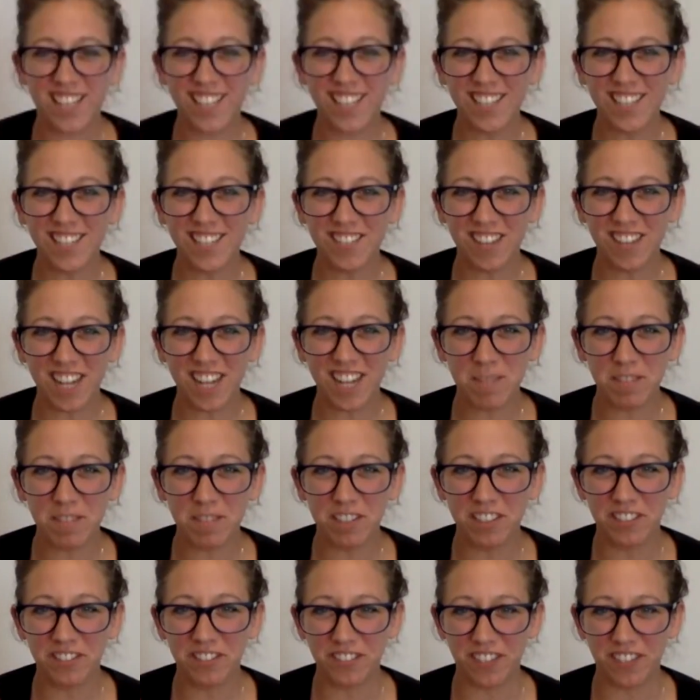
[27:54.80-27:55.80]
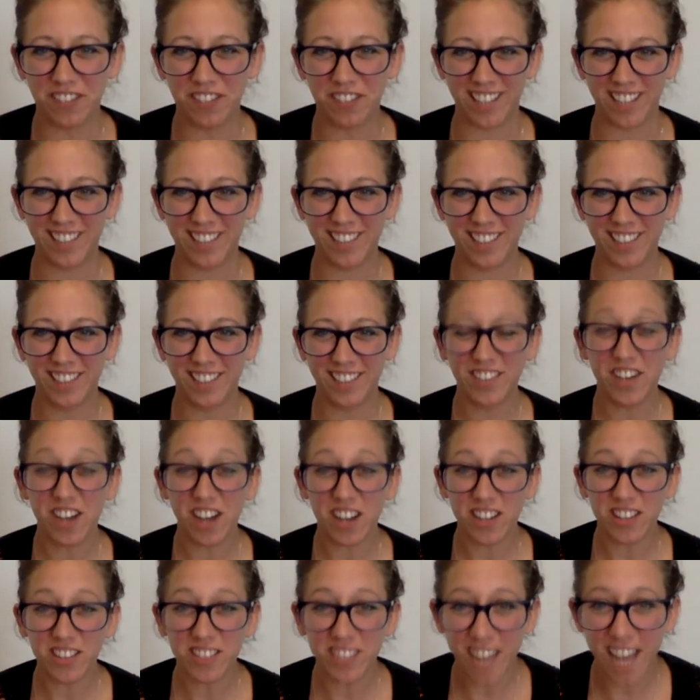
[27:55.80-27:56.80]
incredible advice.
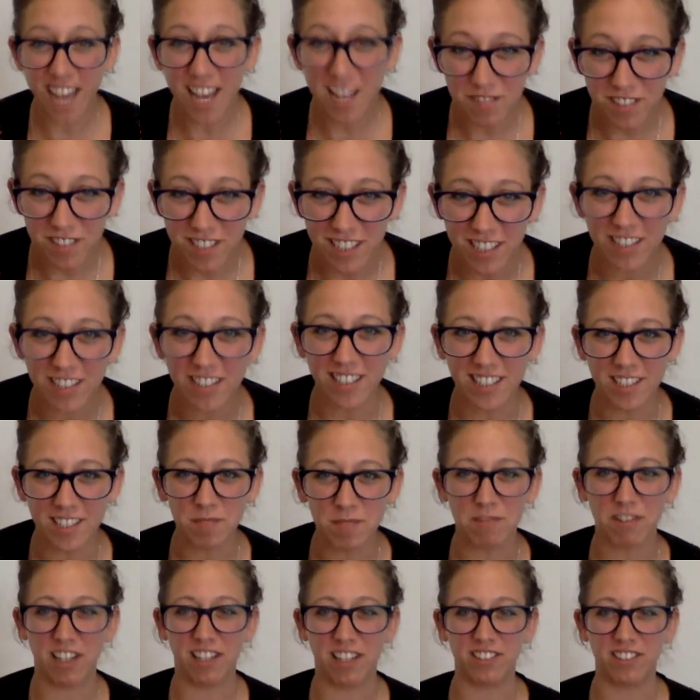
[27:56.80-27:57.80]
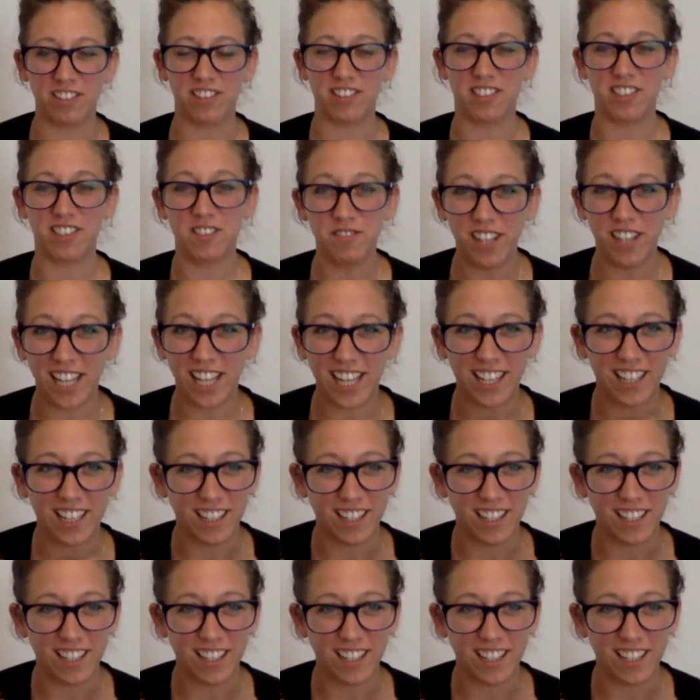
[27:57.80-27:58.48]
You're an absolute inspiration to me,